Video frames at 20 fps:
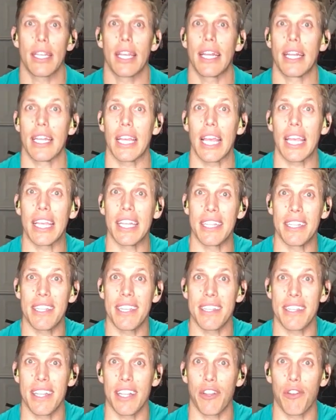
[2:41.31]
Getting a
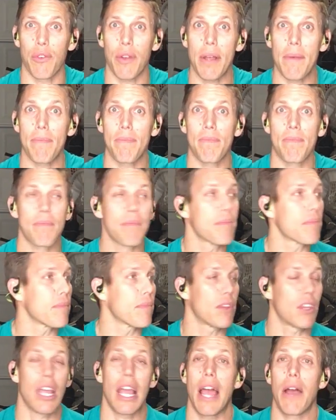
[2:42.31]
consistent grip.
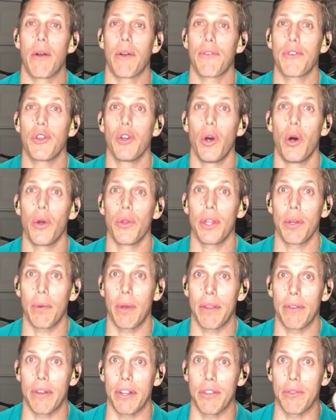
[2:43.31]
However you hold it,
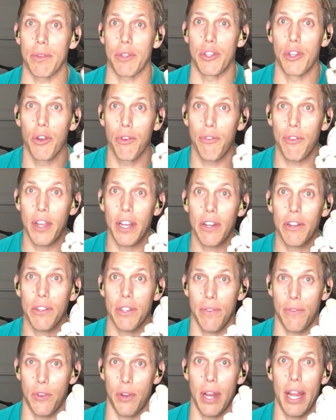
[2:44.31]
whether it's with 2
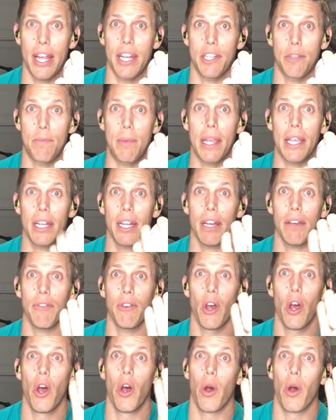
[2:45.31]
fingers, if your hand is big enough,